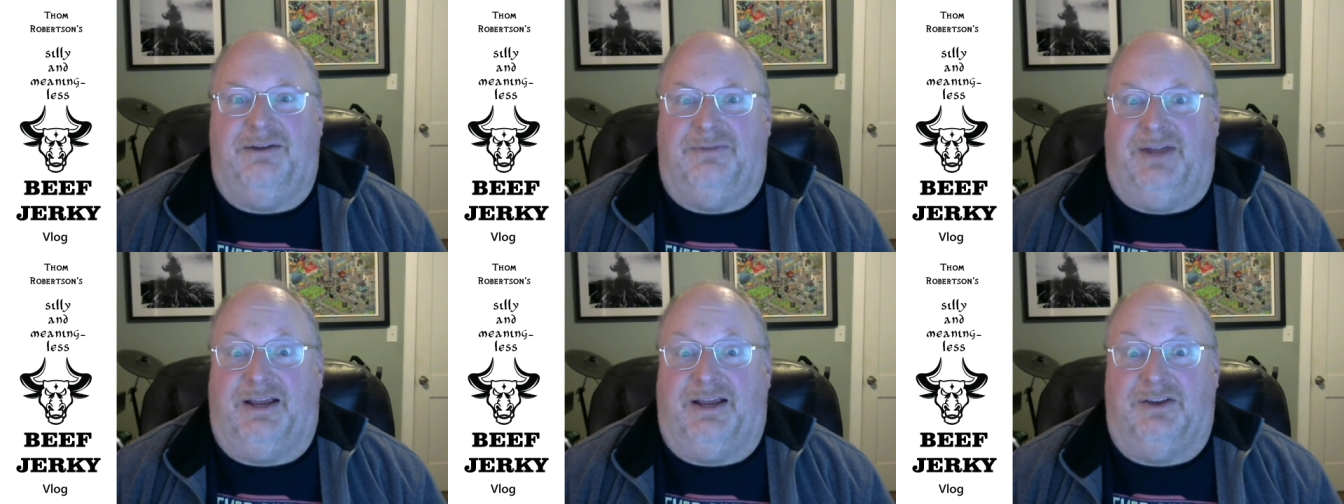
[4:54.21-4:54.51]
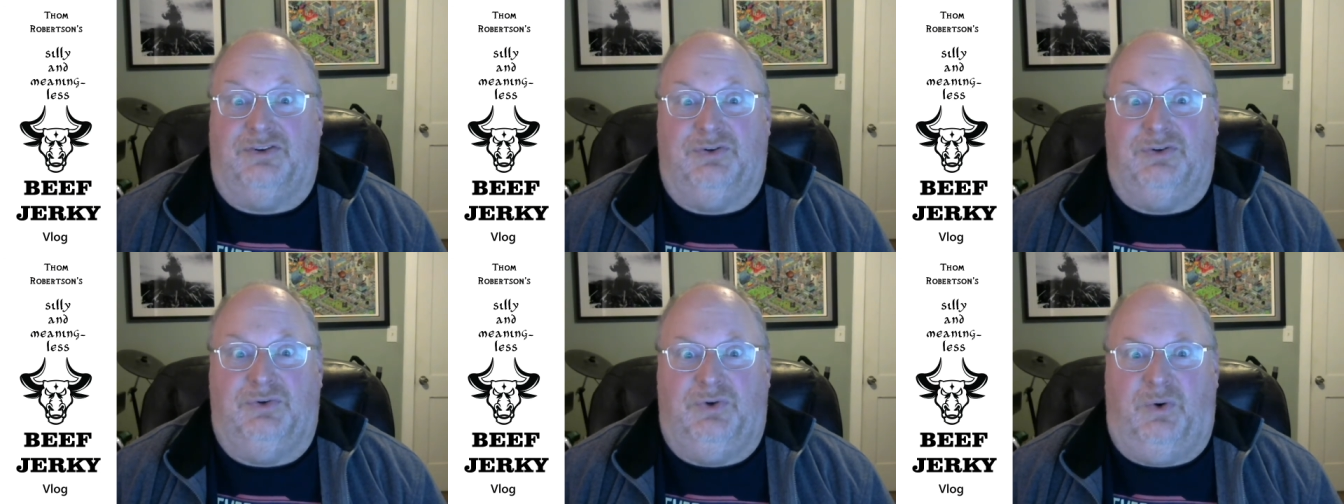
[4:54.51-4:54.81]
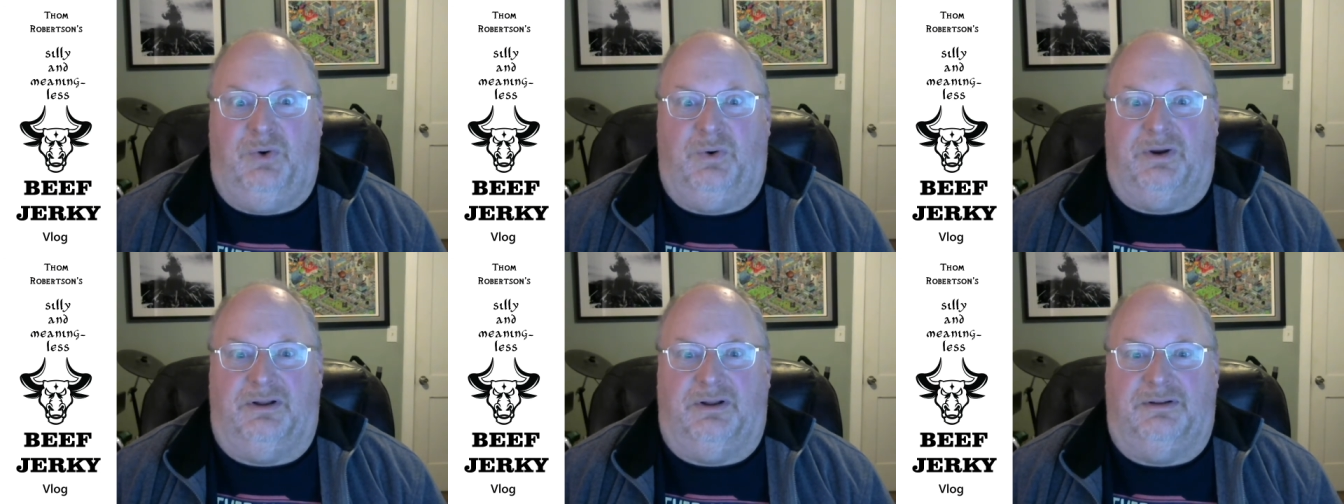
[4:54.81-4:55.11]
of like a
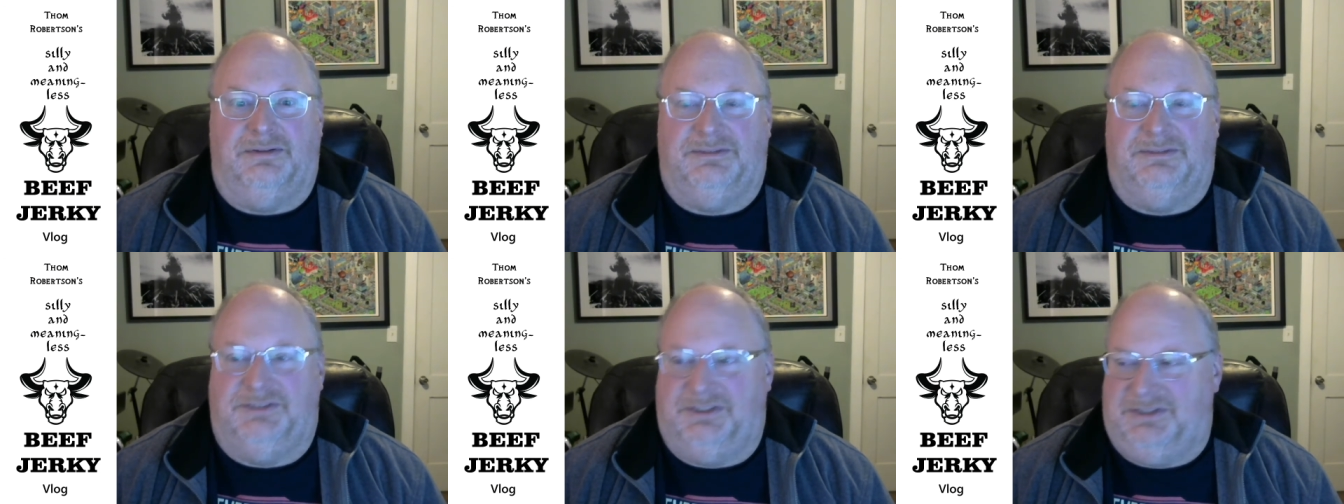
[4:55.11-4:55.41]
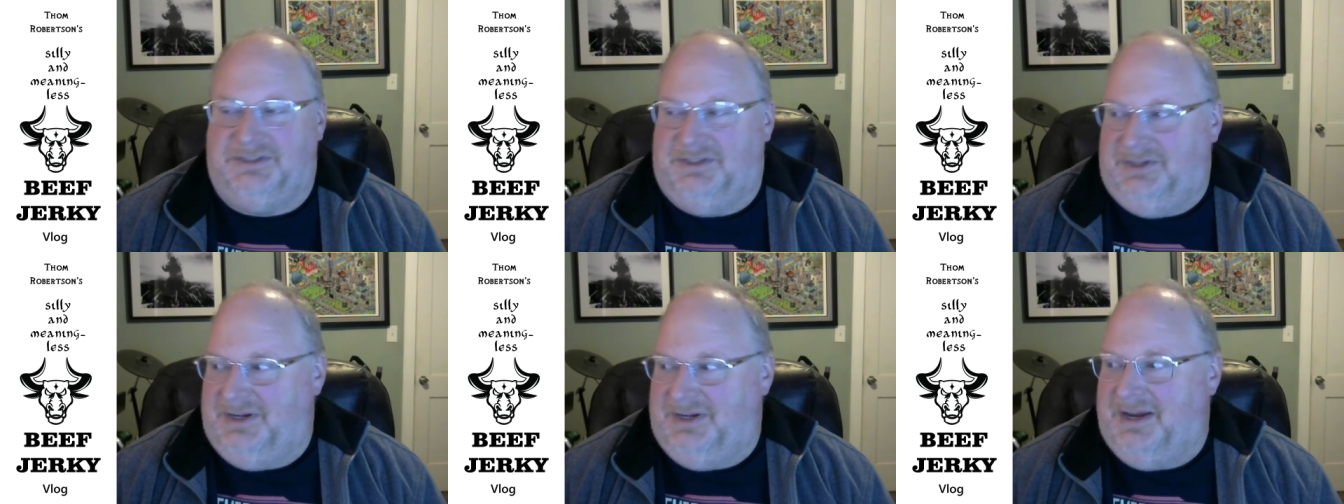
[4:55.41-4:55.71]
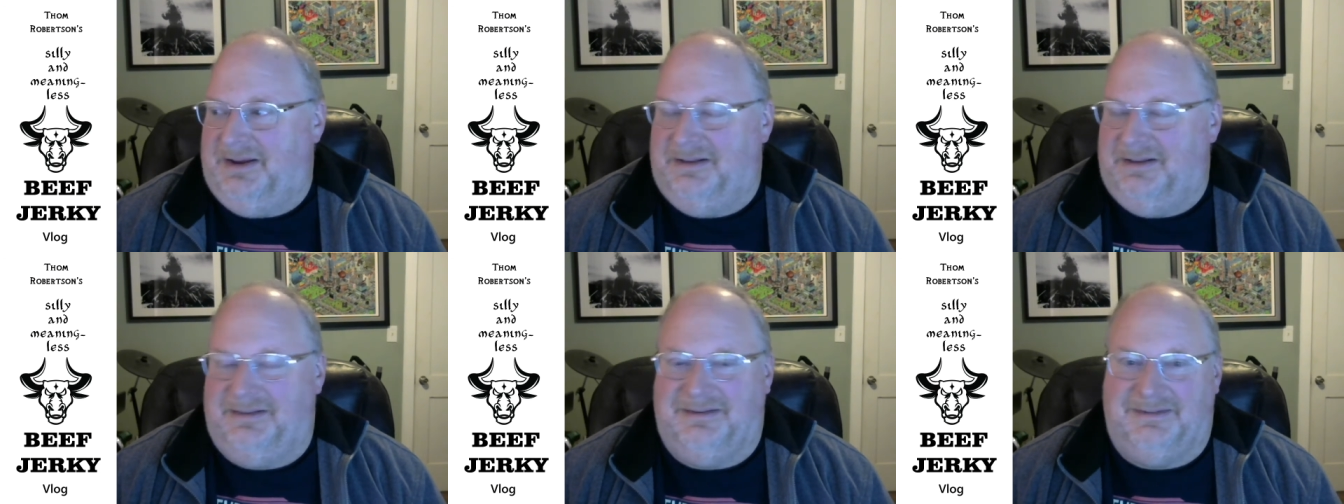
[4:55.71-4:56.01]
tutorial, just
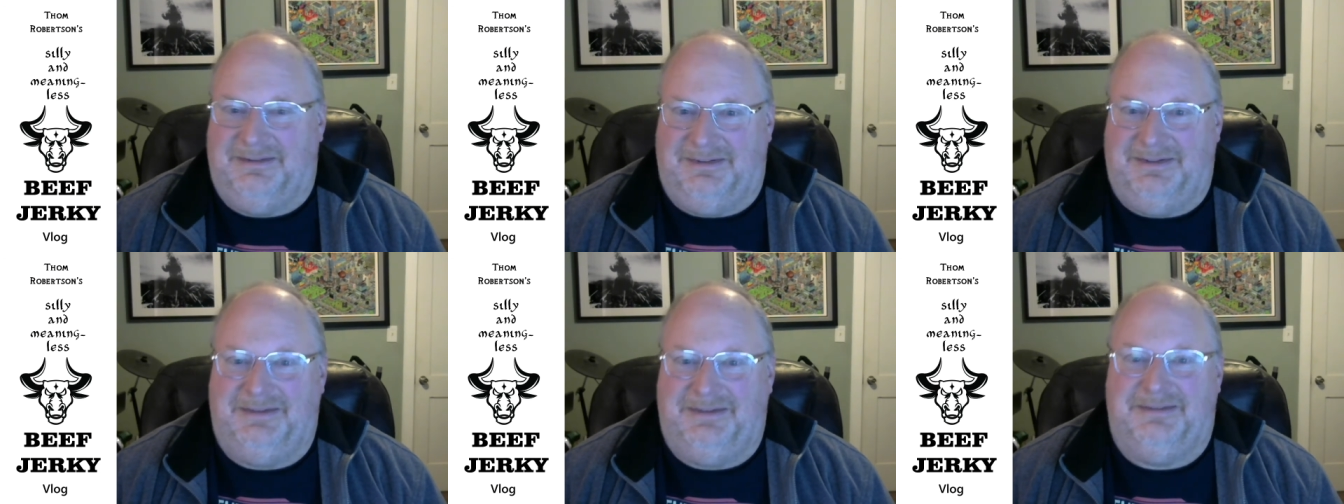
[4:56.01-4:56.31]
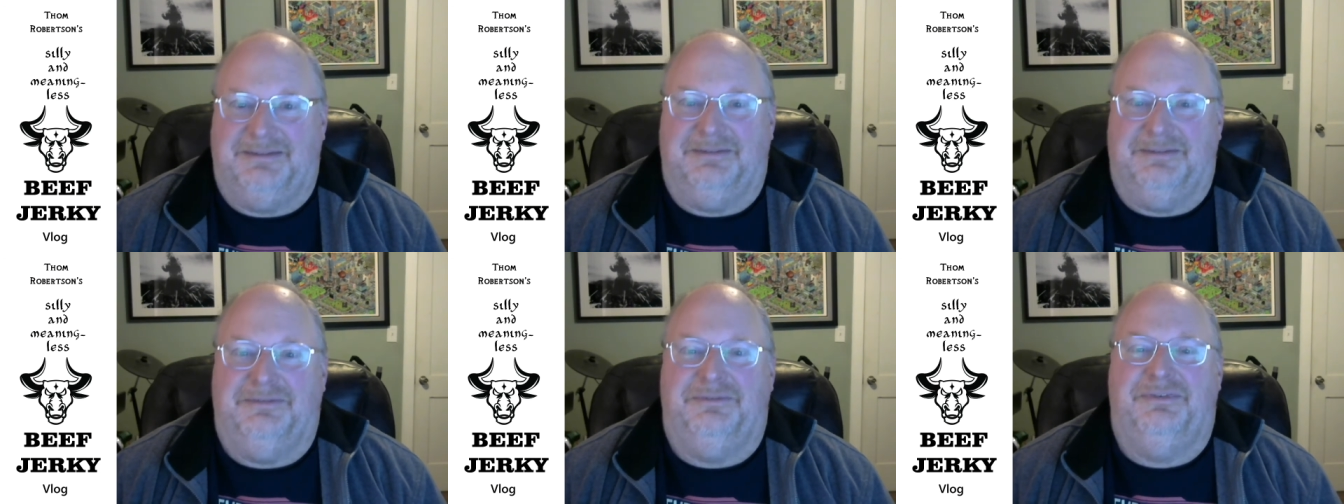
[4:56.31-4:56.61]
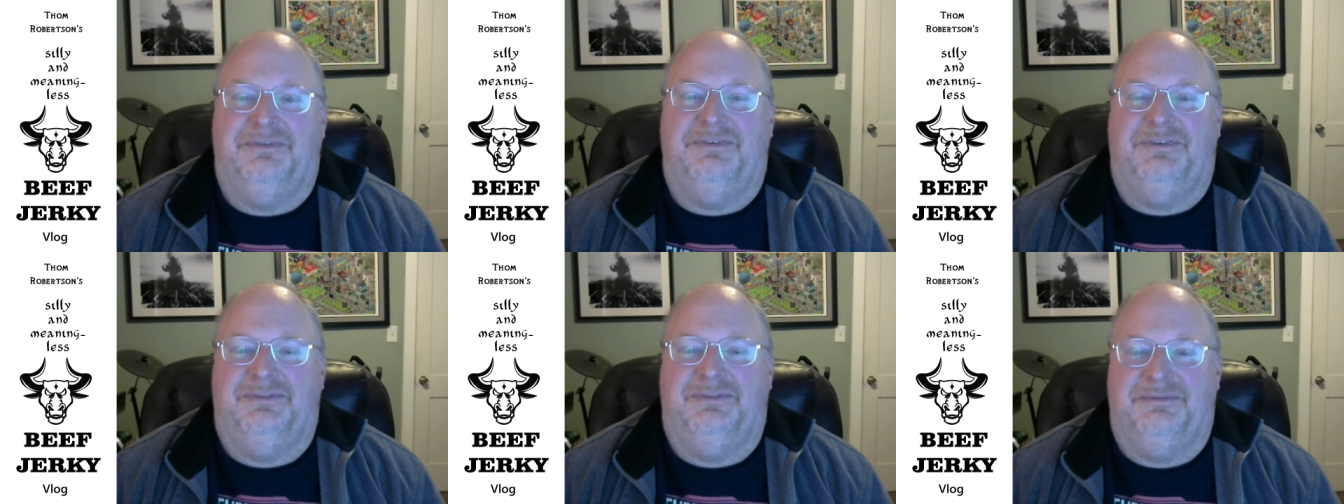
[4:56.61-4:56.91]
looking at this list
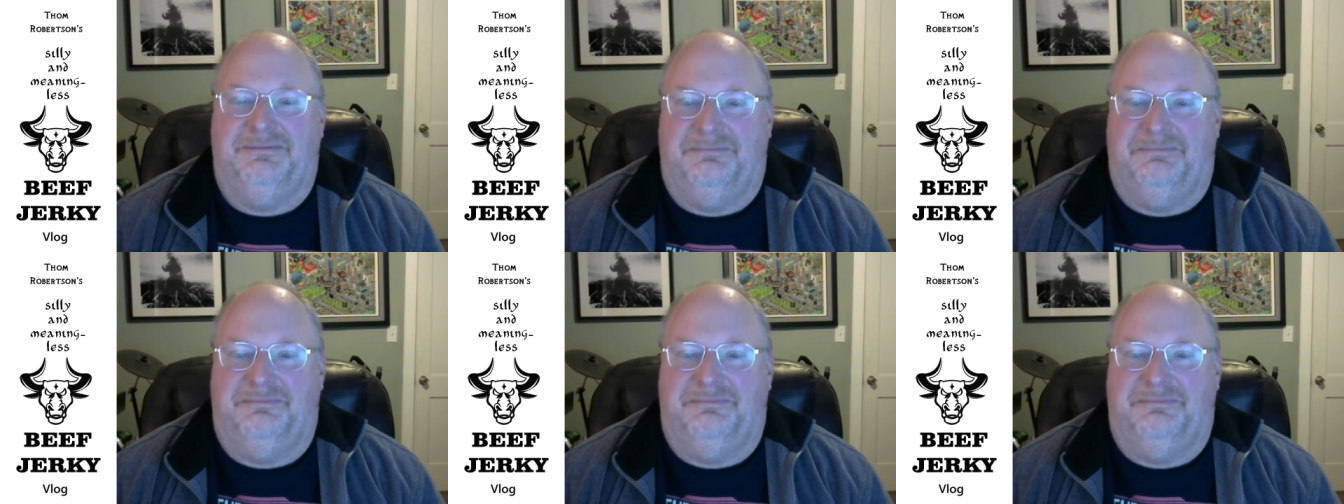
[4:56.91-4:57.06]
of